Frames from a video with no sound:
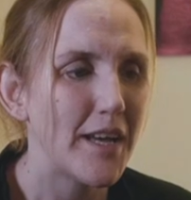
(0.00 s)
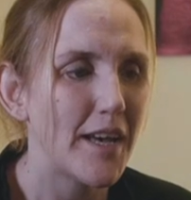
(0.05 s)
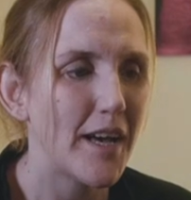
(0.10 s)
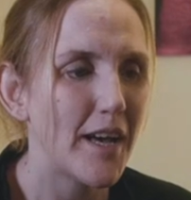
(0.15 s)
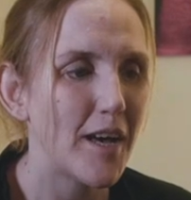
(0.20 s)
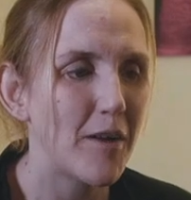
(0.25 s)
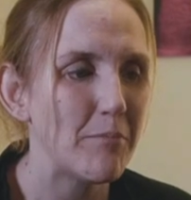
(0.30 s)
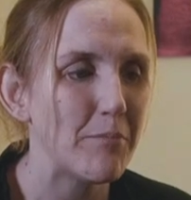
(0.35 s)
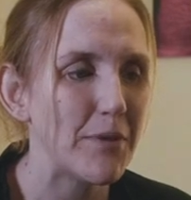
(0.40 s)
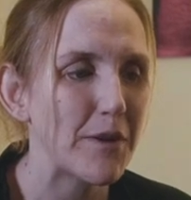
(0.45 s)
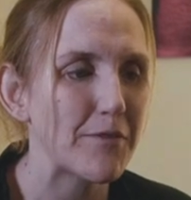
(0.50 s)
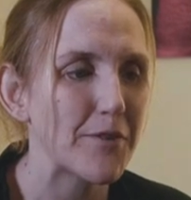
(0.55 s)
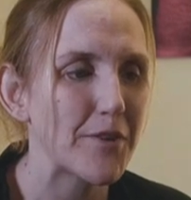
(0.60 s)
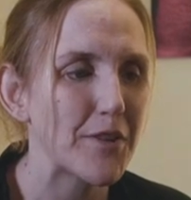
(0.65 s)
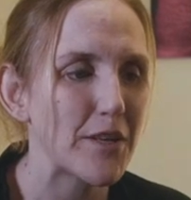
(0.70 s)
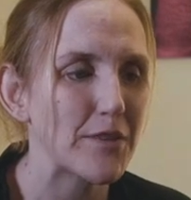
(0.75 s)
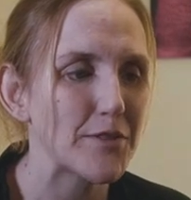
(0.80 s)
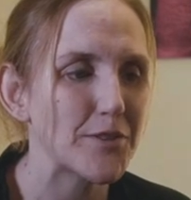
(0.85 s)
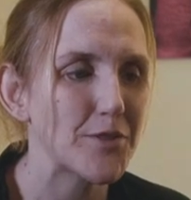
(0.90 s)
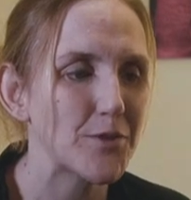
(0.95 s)
But for
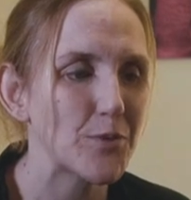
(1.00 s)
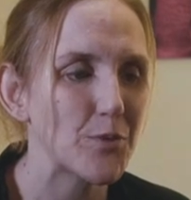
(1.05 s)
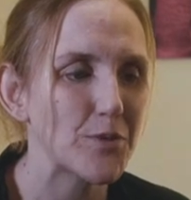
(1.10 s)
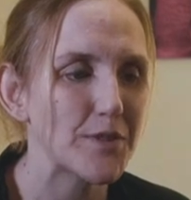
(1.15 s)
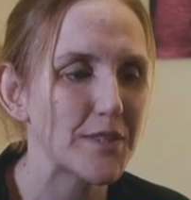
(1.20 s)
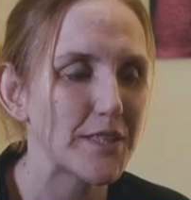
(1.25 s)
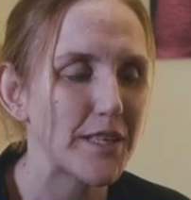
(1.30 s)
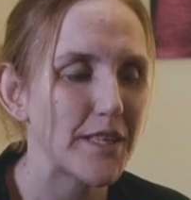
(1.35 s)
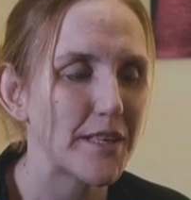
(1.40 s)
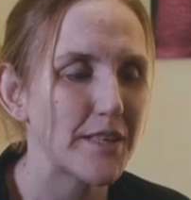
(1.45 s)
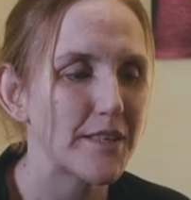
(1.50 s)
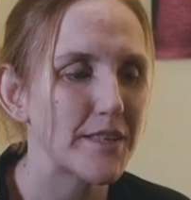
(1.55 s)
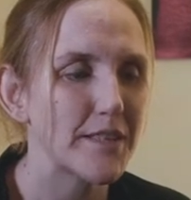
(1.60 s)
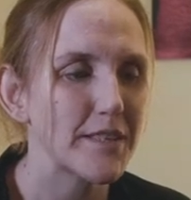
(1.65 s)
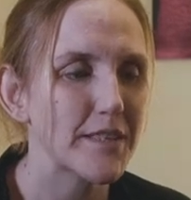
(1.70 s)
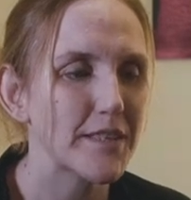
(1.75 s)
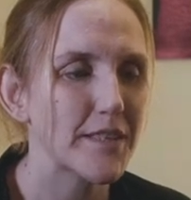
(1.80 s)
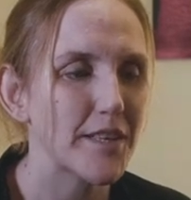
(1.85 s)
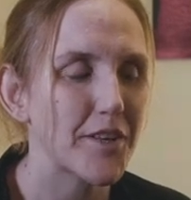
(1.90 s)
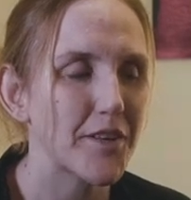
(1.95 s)
those shorter
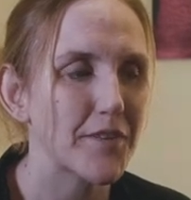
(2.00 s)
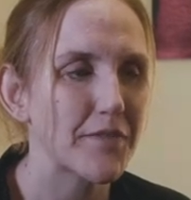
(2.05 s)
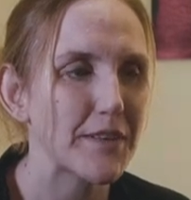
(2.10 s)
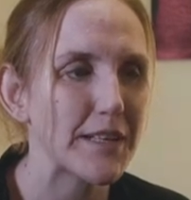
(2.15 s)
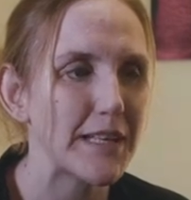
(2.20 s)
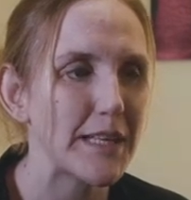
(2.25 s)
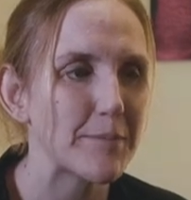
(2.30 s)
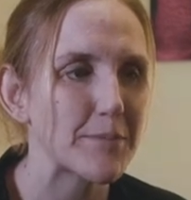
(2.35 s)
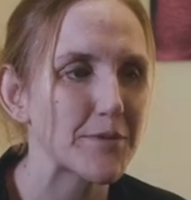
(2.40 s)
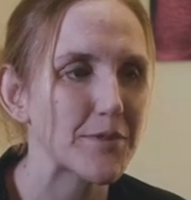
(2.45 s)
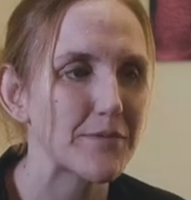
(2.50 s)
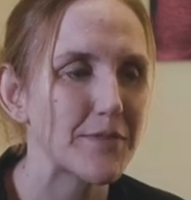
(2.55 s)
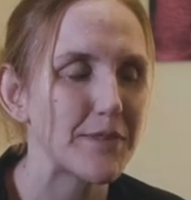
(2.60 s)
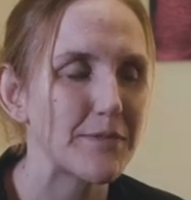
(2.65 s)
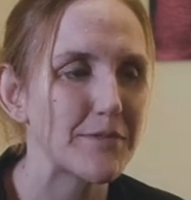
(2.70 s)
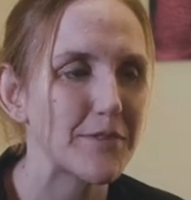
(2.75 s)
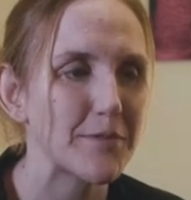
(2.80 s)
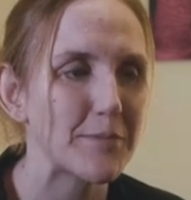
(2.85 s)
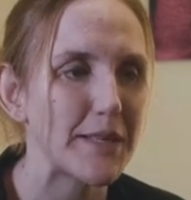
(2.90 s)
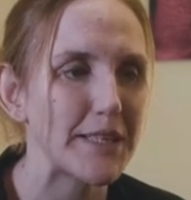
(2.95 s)
kind of clips of
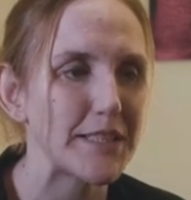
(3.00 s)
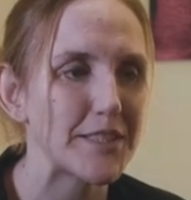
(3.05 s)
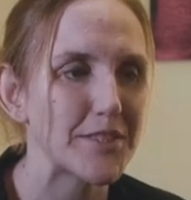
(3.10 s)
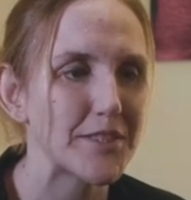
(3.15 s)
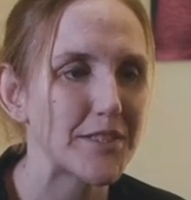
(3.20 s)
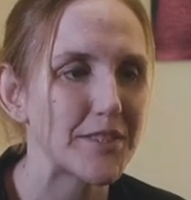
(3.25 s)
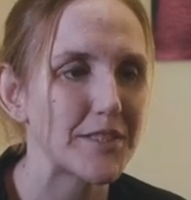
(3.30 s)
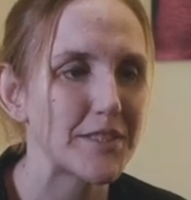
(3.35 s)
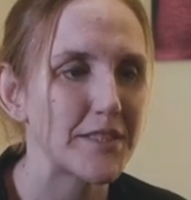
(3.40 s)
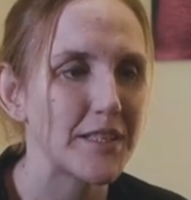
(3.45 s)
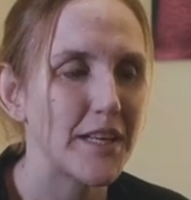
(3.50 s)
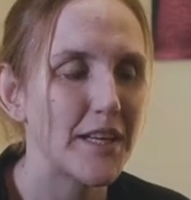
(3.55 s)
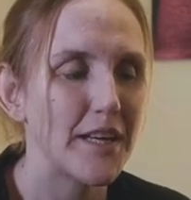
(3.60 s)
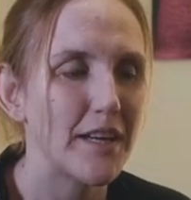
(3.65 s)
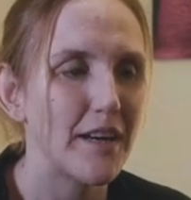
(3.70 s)
information,